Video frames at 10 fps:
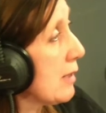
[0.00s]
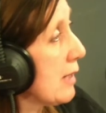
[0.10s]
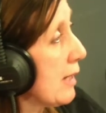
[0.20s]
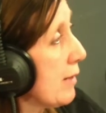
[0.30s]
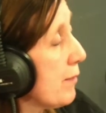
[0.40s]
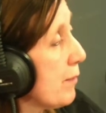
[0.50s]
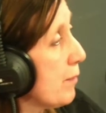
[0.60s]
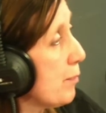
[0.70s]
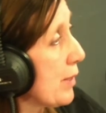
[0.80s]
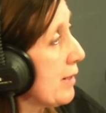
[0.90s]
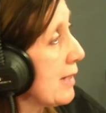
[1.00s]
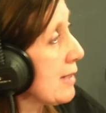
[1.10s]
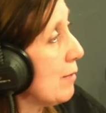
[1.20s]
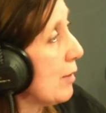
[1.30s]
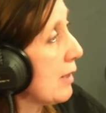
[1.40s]
if Britain
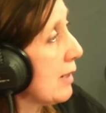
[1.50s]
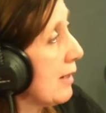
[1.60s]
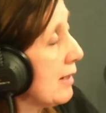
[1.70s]
is no longer